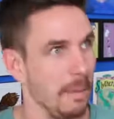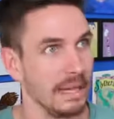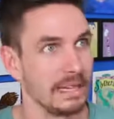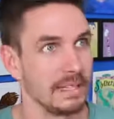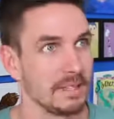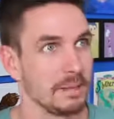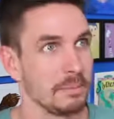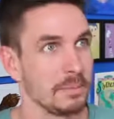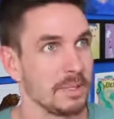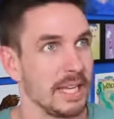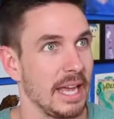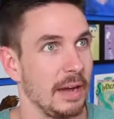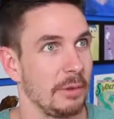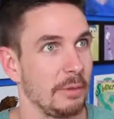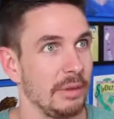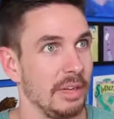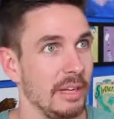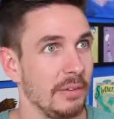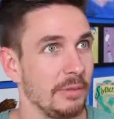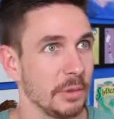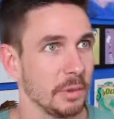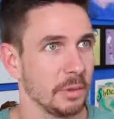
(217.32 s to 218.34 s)
it makes him
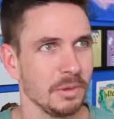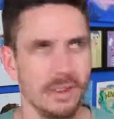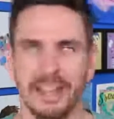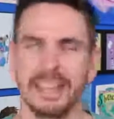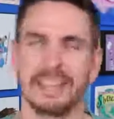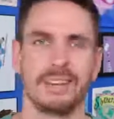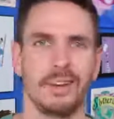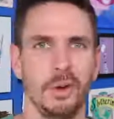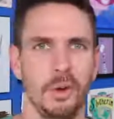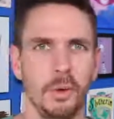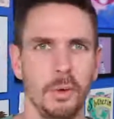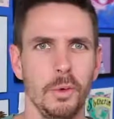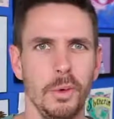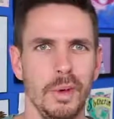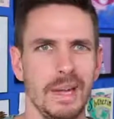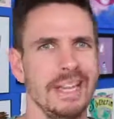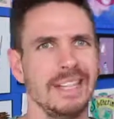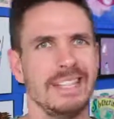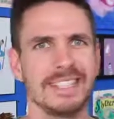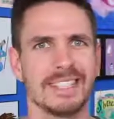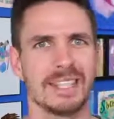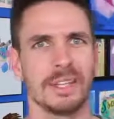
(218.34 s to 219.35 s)
sound evil, like who
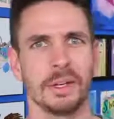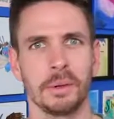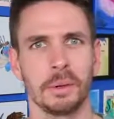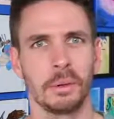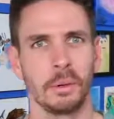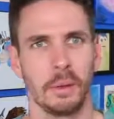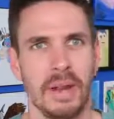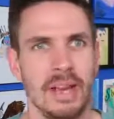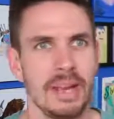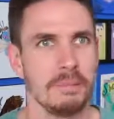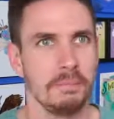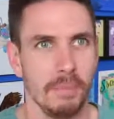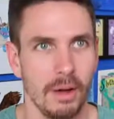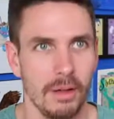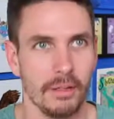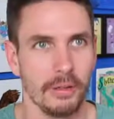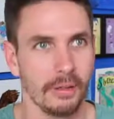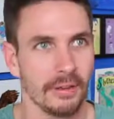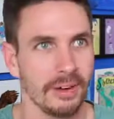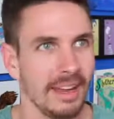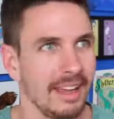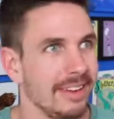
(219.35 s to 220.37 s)
eats their
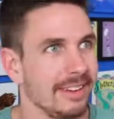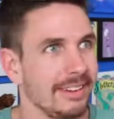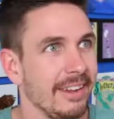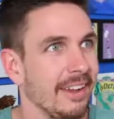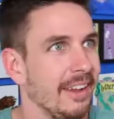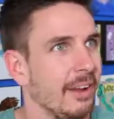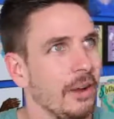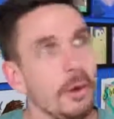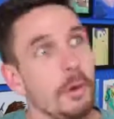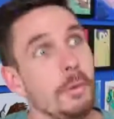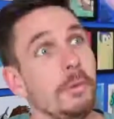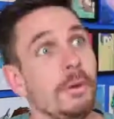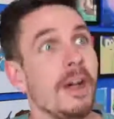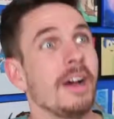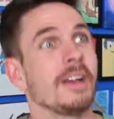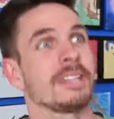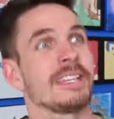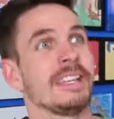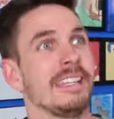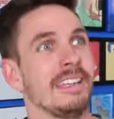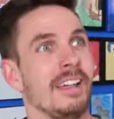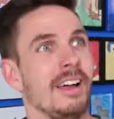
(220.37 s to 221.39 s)
grandmother, and who
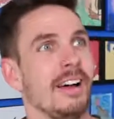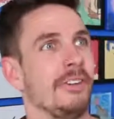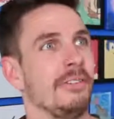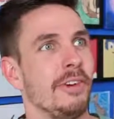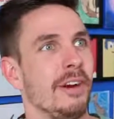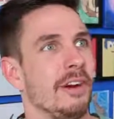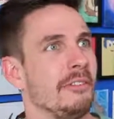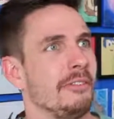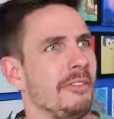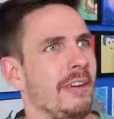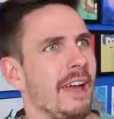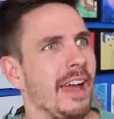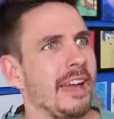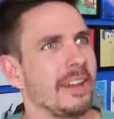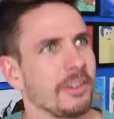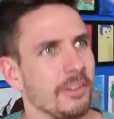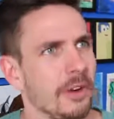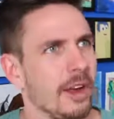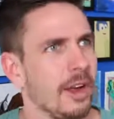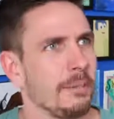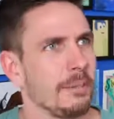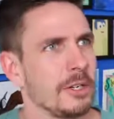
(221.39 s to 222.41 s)
doesn't love a
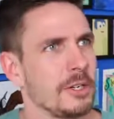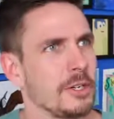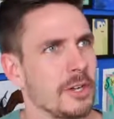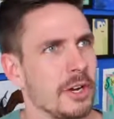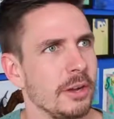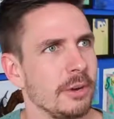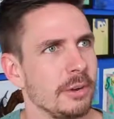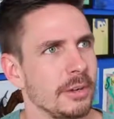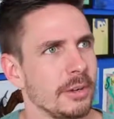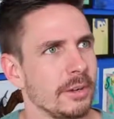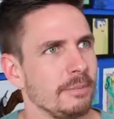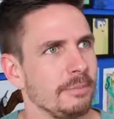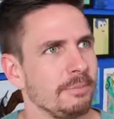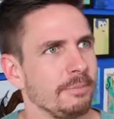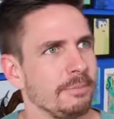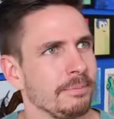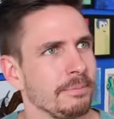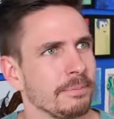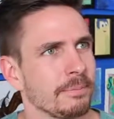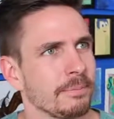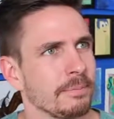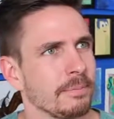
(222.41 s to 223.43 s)
fat grandma joke?
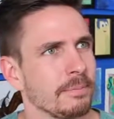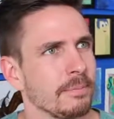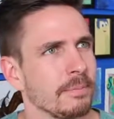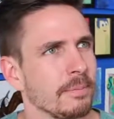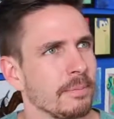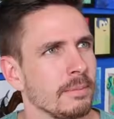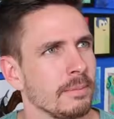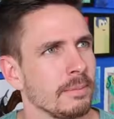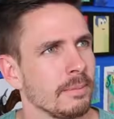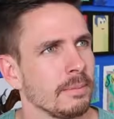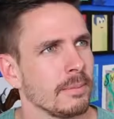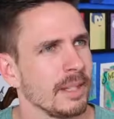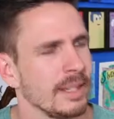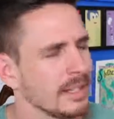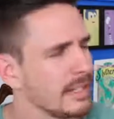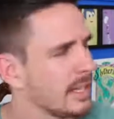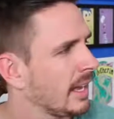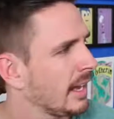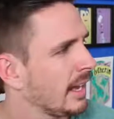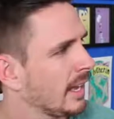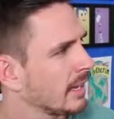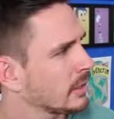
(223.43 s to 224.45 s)

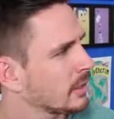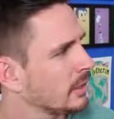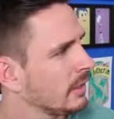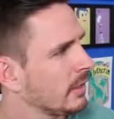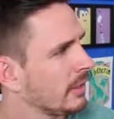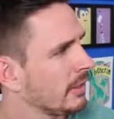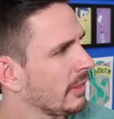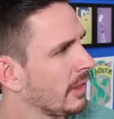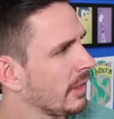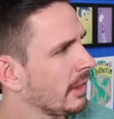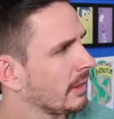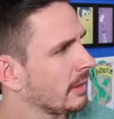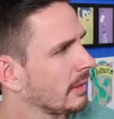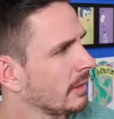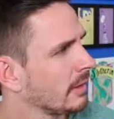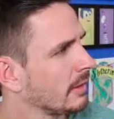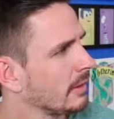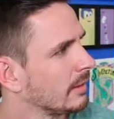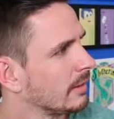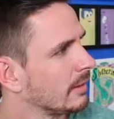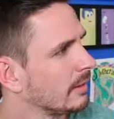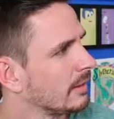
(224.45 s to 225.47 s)
Is that actually a
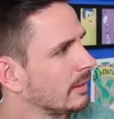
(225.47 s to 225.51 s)
thing?